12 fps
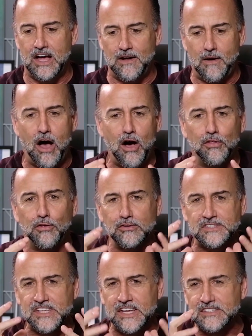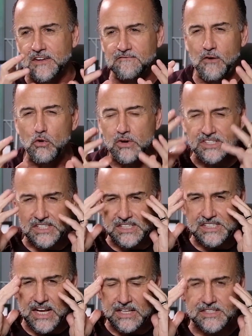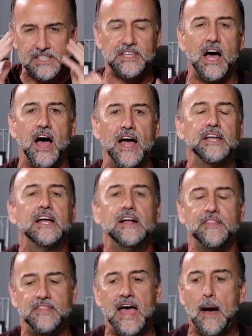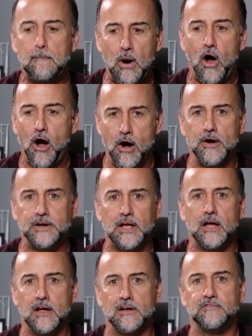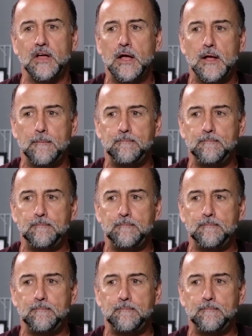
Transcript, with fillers: uh, all those things, the focused intense thought that part of